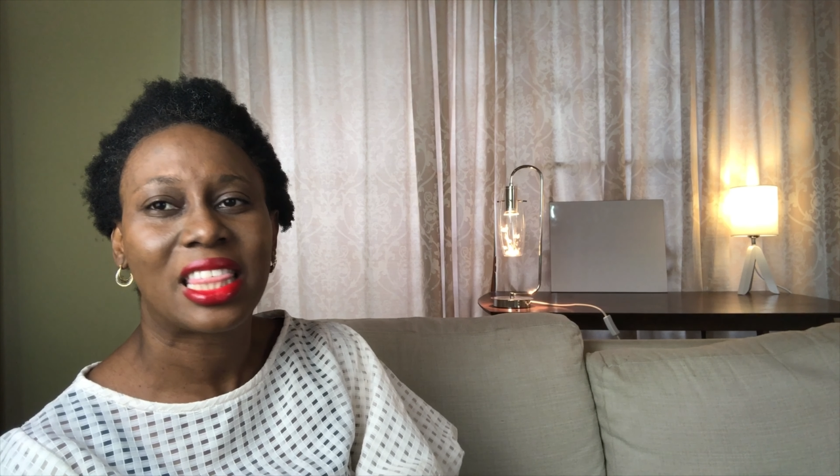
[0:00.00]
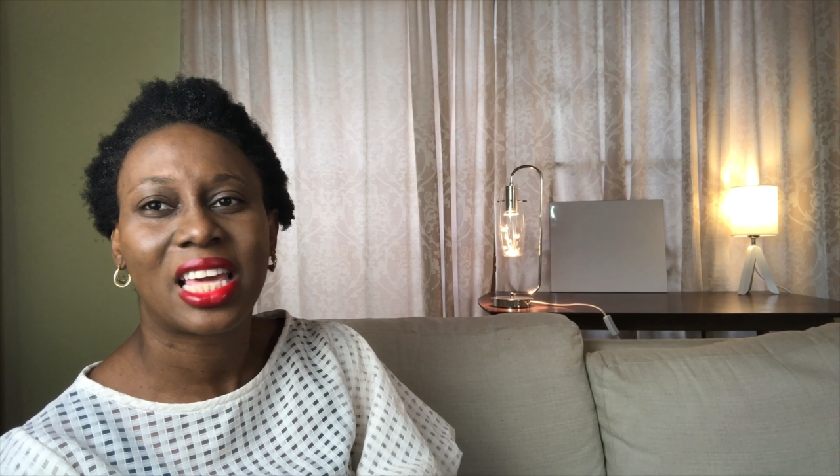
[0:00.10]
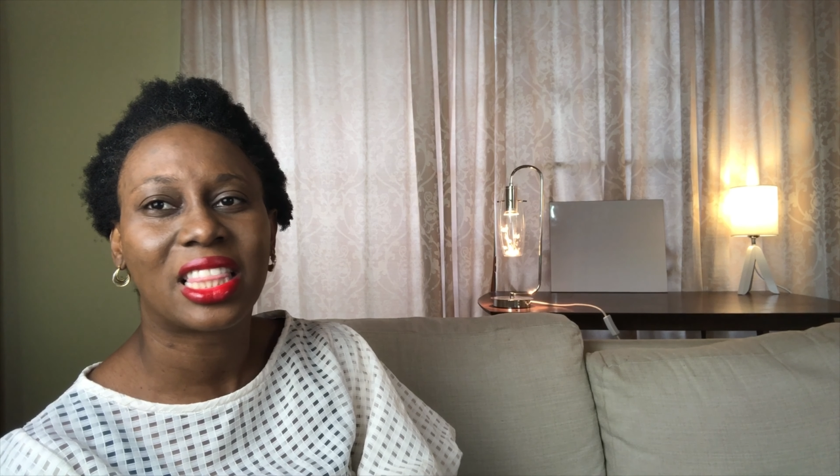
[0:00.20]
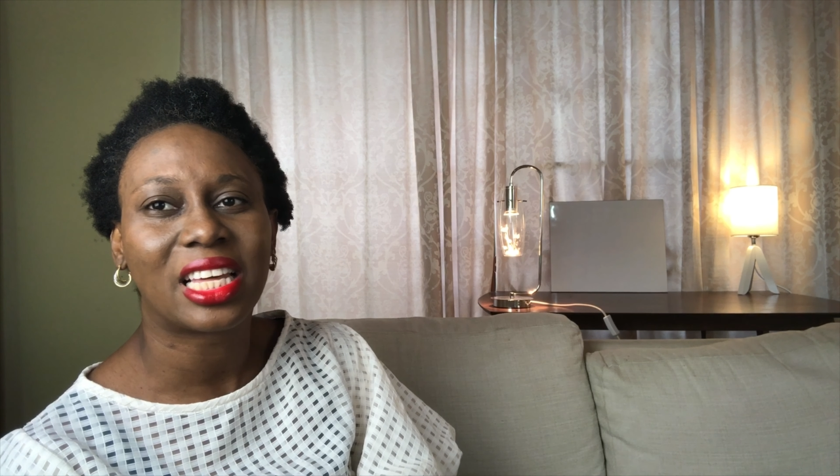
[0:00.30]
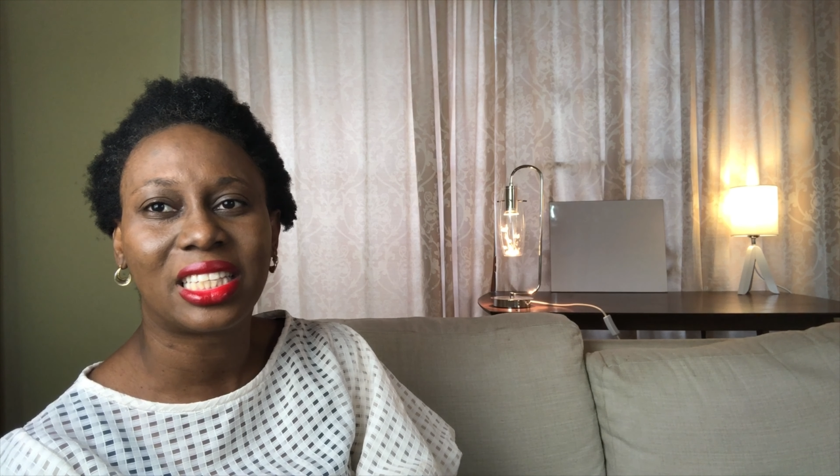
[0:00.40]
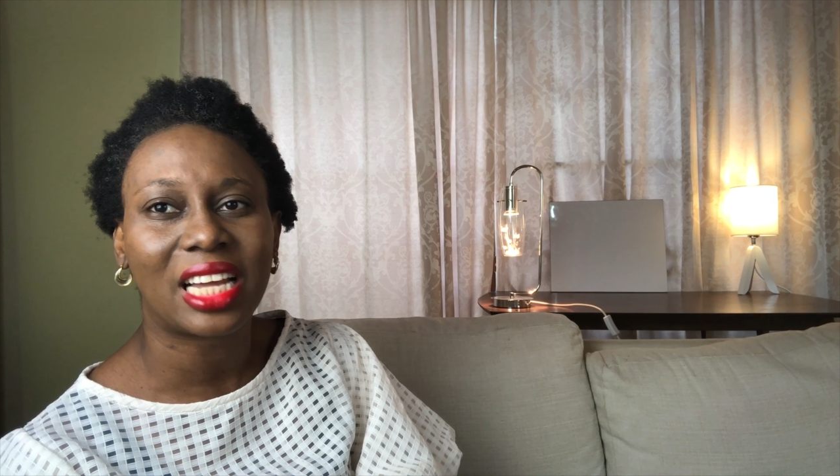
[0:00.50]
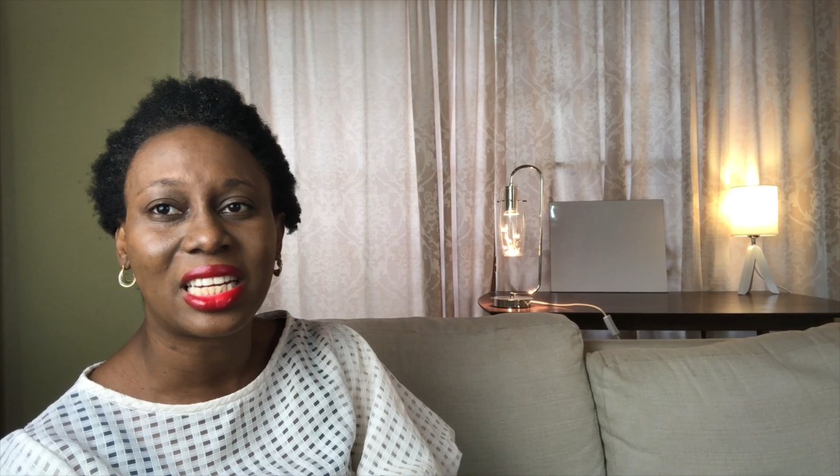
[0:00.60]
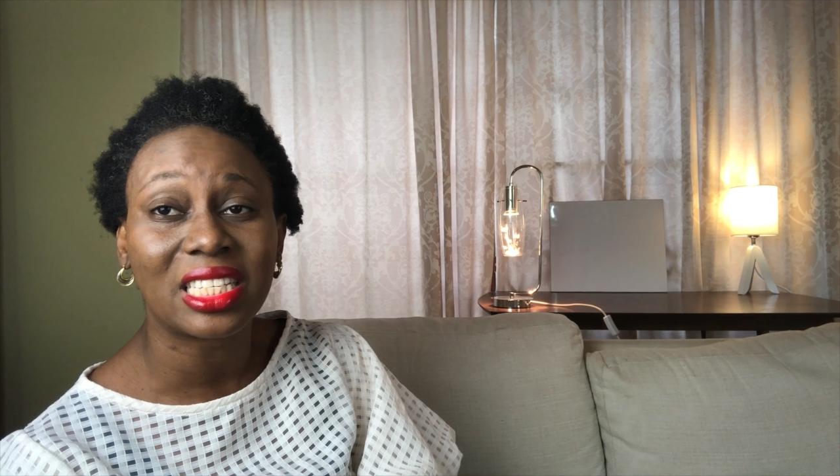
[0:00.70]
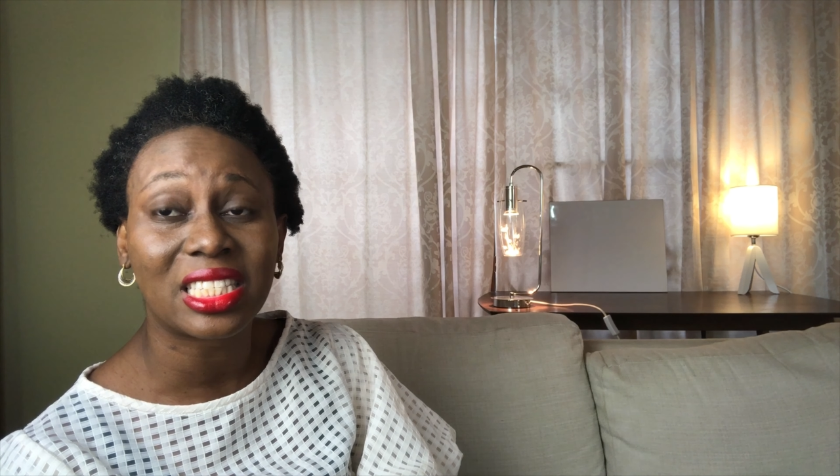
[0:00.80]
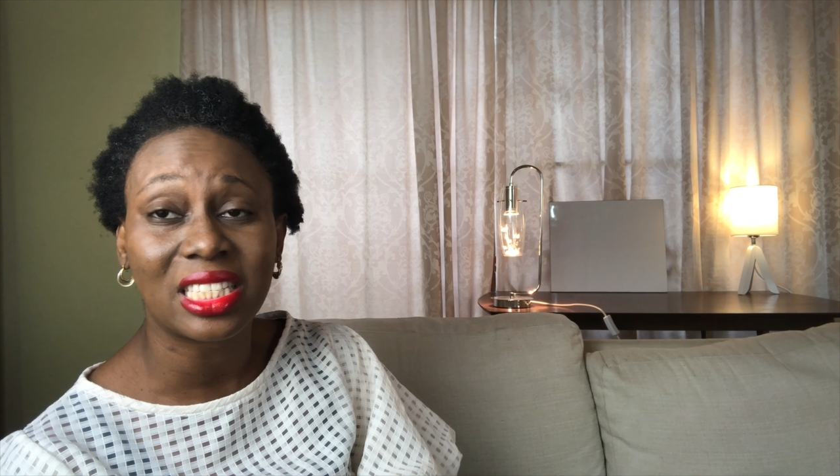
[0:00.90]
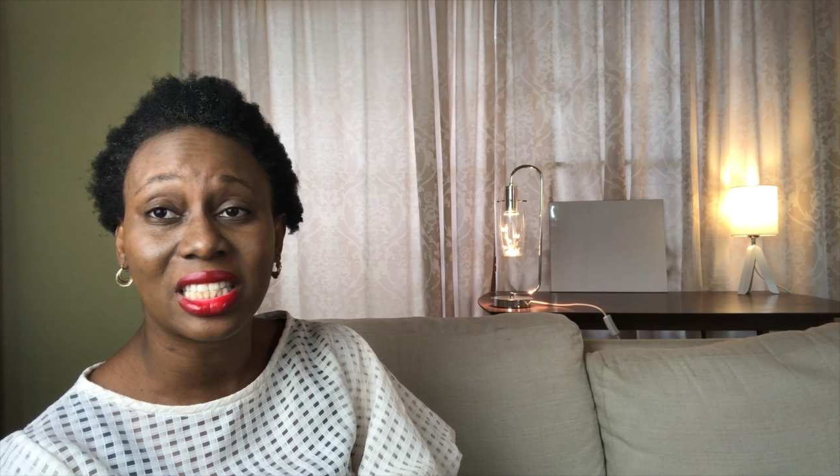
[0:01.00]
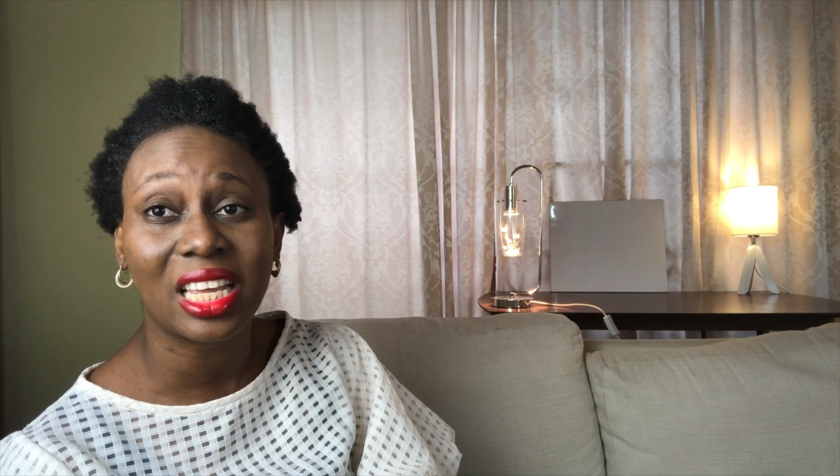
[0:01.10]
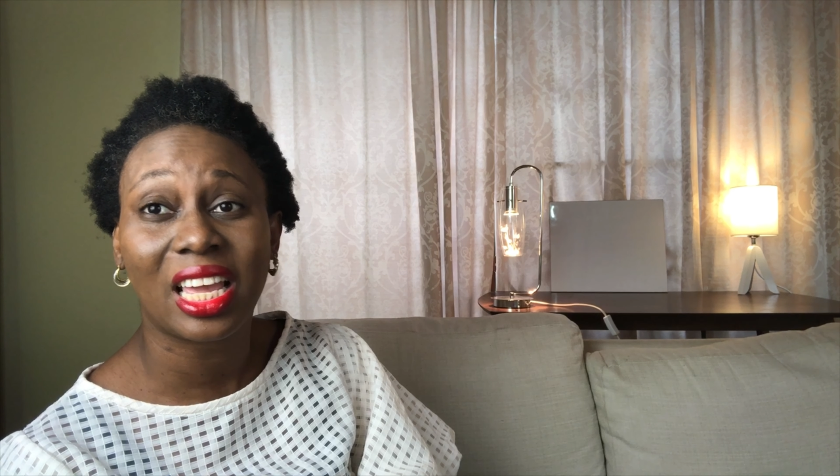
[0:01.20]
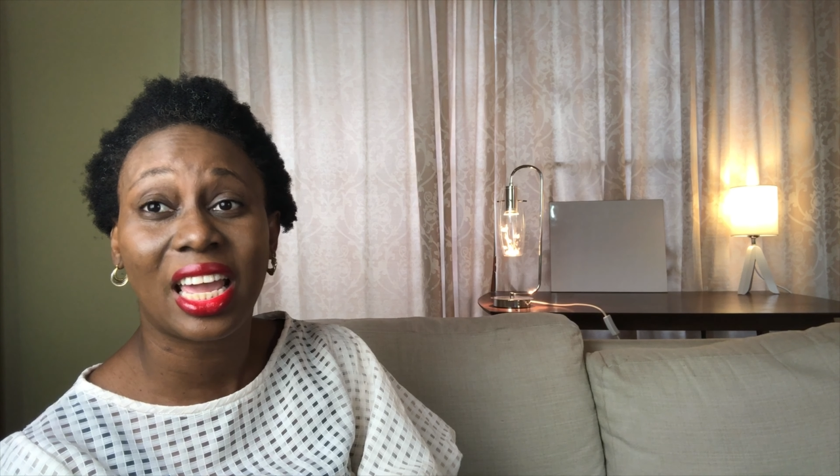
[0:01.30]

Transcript: think that doesn't